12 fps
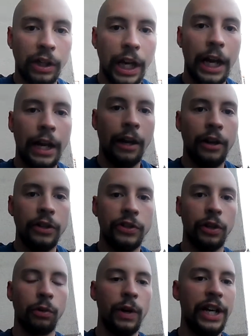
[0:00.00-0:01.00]
Okay,
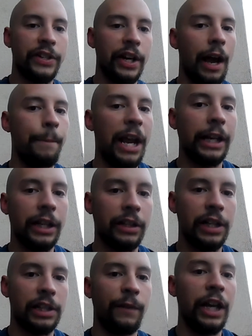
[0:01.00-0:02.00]
so the reason I'm
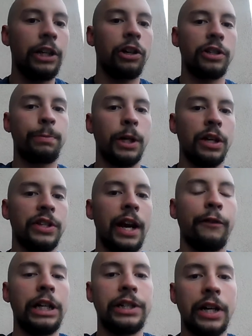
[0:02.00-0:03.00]
making this video is because
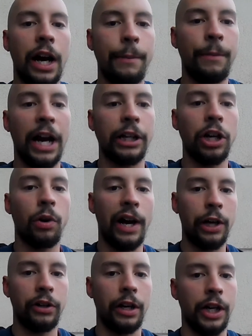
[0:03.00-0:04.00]
every time I go
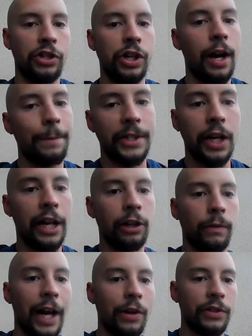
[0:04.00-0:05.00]
out on a job site
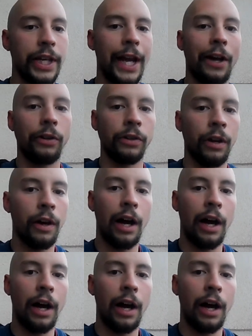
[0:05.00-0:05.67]
around town,